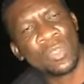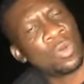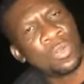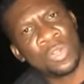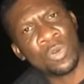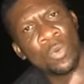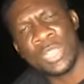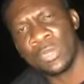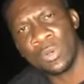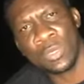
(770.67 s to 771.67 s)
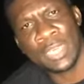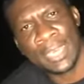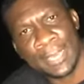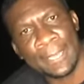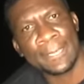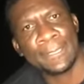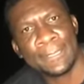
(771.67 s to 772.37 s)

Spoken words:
Oh no, we don't care.